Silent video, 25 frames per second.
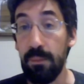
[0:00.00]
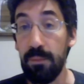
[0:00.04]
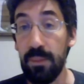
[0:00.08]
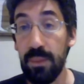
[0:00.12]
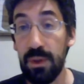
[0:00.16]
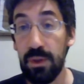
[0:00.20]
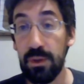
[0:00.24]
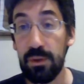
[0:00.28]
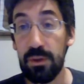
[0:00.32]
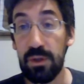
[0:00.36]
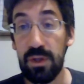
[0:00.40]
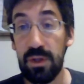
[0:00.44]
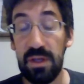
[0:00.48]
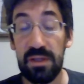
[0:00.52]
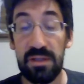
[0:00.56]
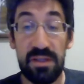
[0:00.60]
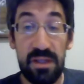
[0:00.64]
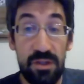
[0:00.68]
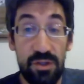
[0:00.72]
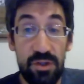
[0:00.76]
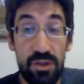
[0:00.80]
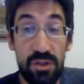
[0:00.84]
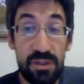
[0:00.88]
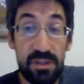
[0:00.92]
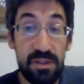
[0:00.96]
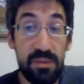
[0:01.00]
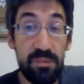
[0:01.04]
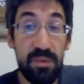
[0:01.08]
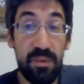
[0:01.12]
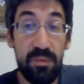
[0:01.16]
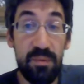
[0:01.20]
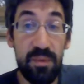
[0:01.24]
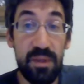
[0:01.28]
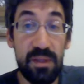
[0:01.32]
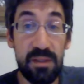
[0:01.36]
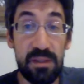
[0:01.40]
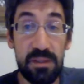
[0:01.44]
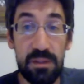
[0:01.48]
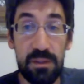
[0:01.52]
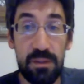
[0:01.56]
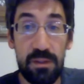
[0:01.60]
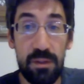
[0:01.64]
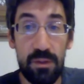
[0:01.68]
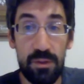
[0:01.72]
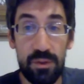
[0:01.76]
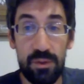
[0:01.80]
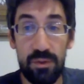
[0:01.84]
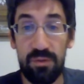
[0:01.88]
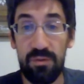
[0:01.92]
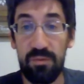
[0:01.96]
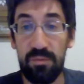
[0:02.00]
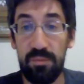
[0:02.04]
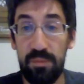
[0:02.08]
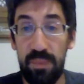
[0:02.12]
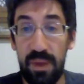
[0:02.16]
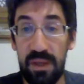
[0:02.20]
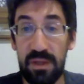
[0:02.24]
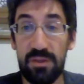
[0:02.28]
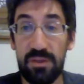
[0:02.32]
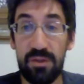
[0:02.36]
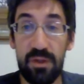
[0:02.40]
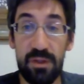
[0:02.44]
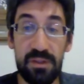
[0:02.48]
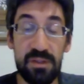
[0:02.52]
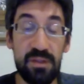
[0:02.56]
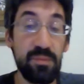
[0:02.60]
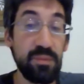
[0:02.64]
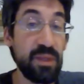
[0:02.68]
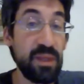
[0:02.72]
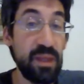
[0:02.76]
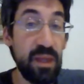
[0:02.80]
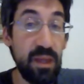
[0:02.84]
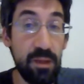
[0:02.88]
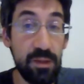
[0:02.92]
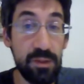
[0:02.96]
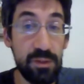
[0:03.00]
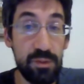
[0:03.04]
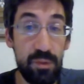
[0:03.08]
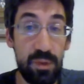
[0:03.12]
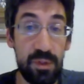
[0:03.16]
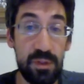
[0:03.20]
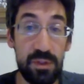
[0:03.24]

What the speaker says: Contingent simply means, sort of based on something else, right?